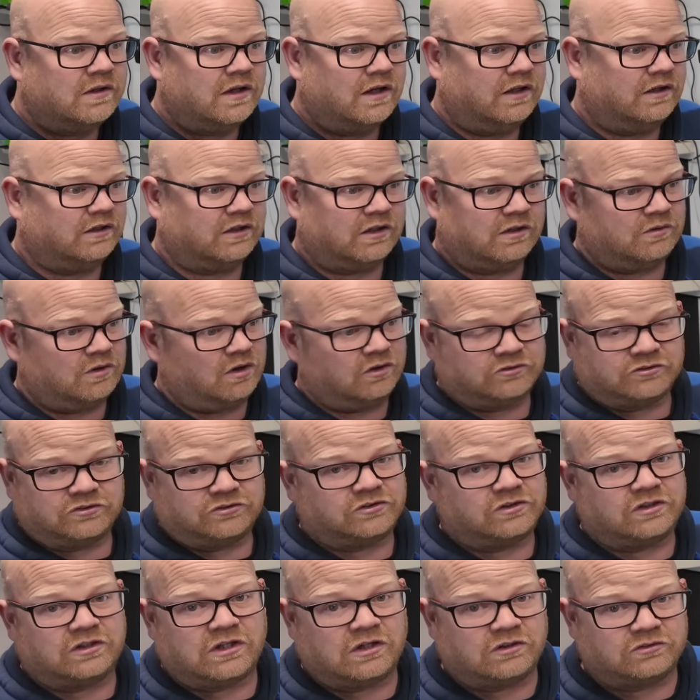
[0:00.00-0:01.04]
and they're going, I just
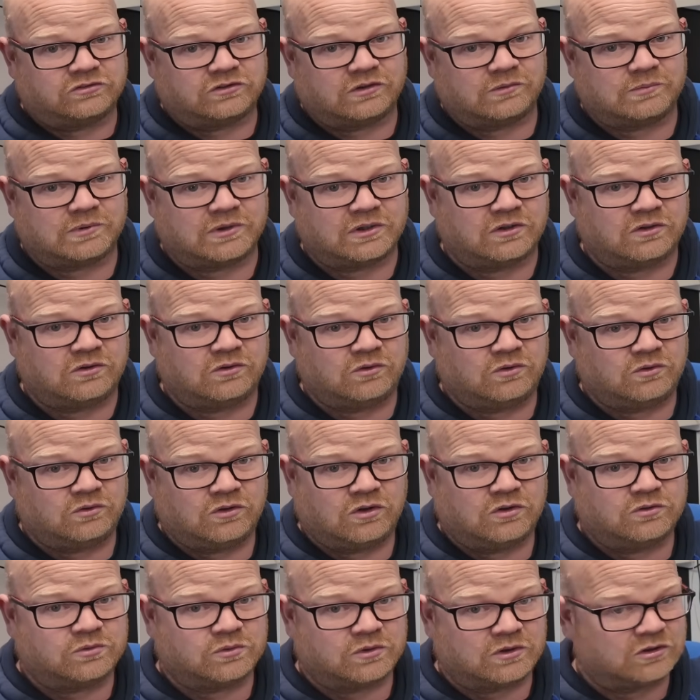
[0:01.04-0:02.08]
need to go to somebody who
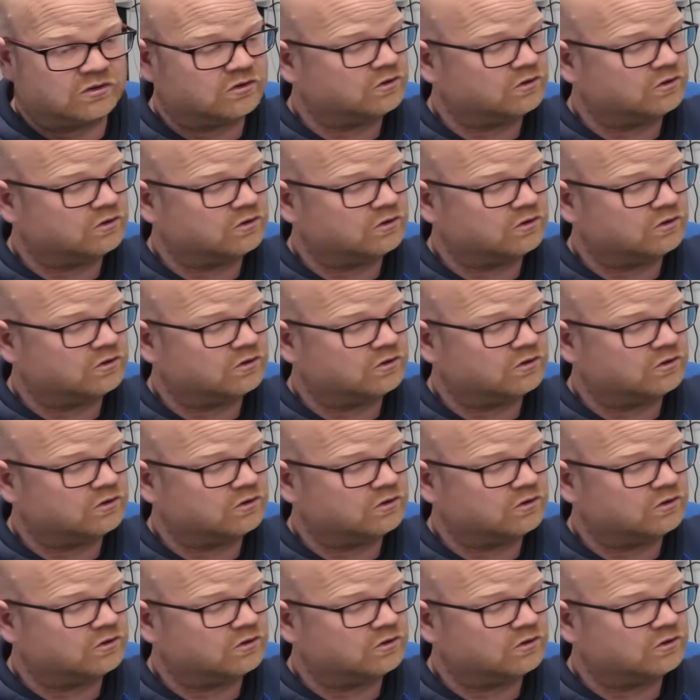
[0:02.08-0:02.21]
knows what they're